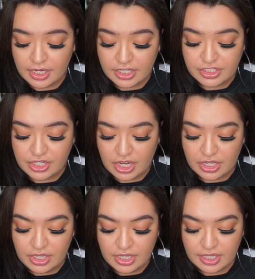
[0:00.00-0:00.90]

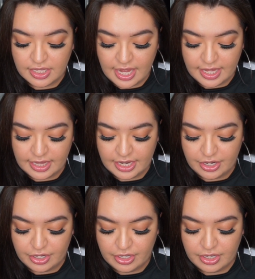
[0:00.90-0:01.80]
Kajal
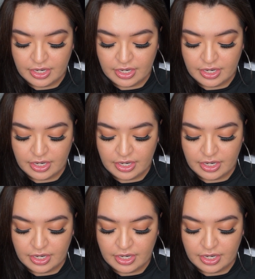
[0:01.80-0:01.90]
eyeliner.